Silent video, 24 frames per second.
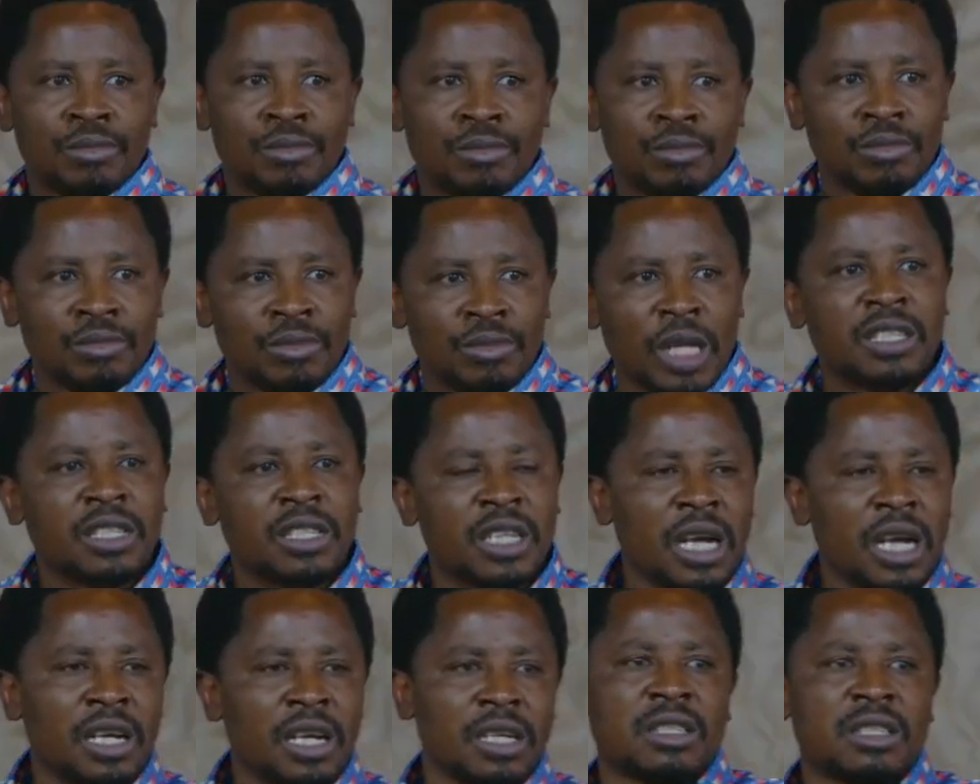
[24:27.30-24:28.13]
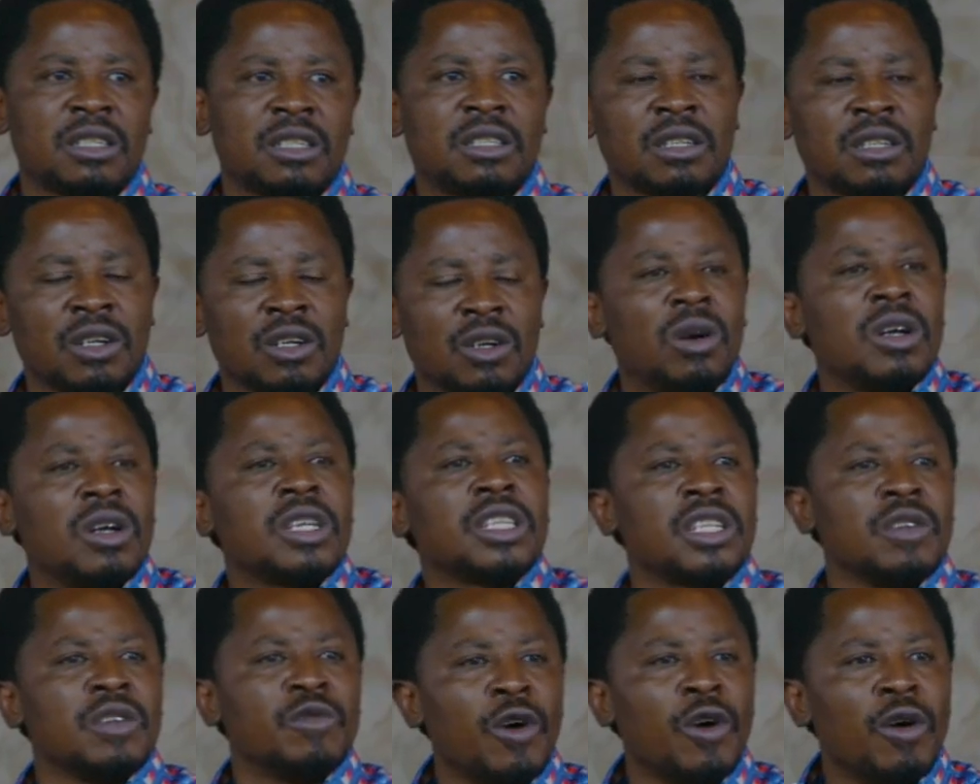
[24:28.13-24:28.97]
that yes, God is
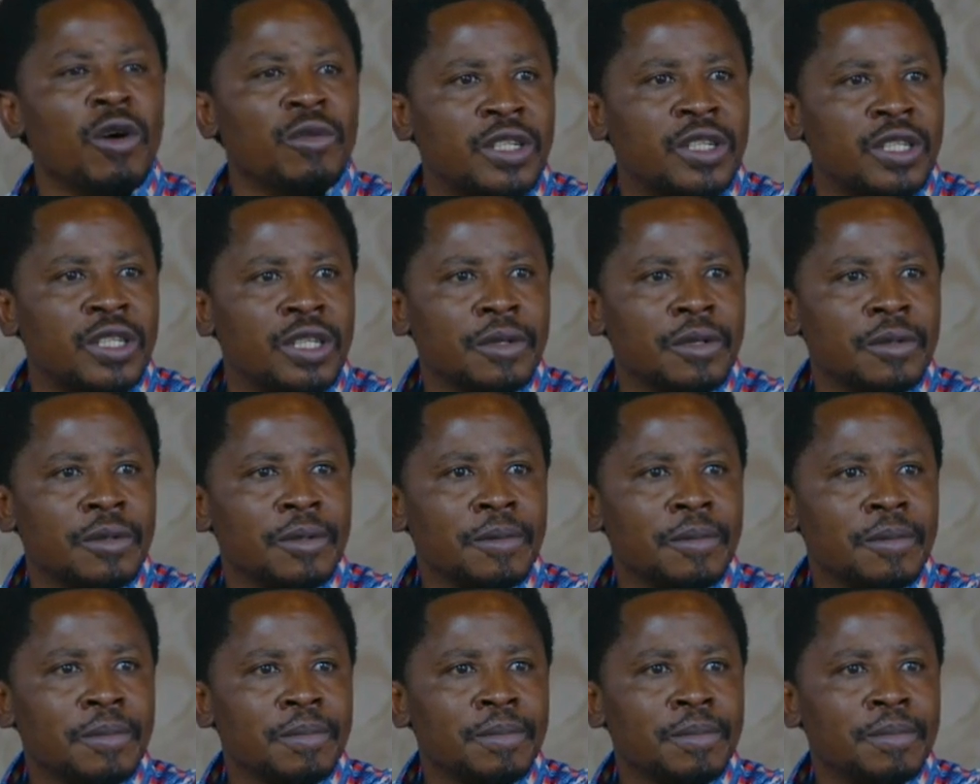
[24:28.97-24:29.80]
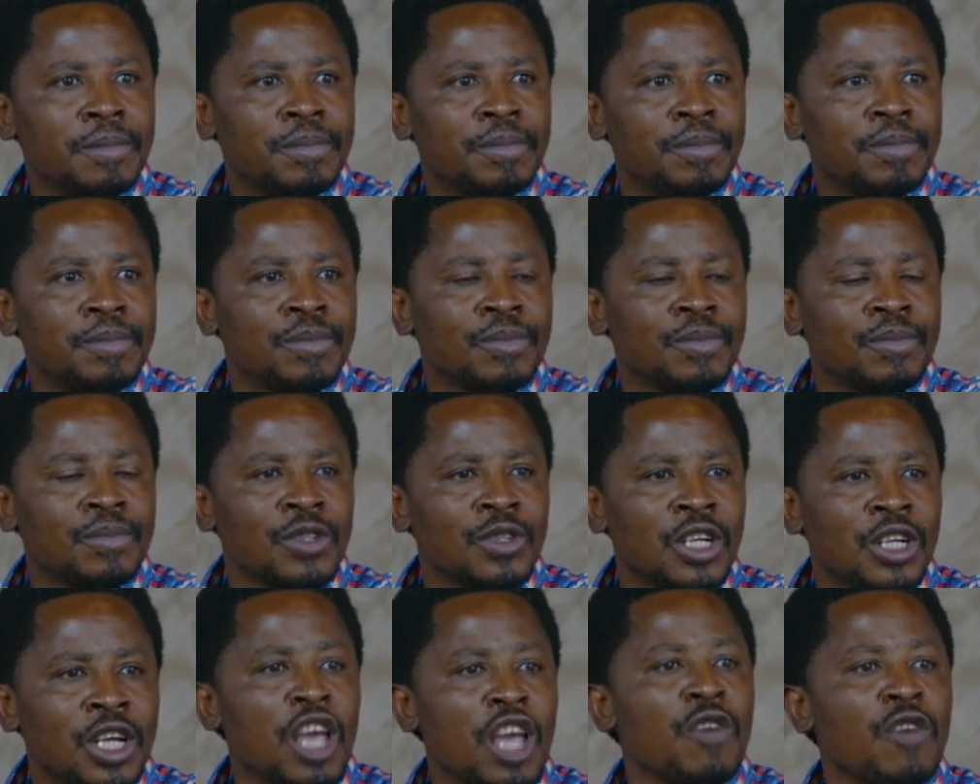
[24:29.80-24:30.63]
involved.
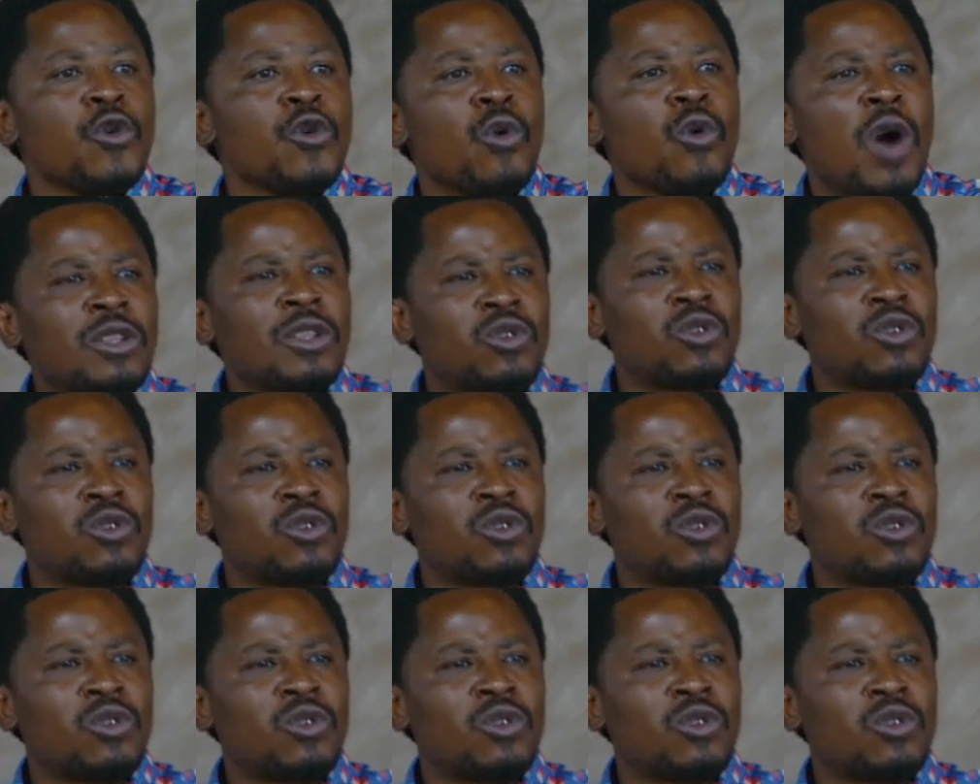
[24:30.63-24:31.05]
If you want to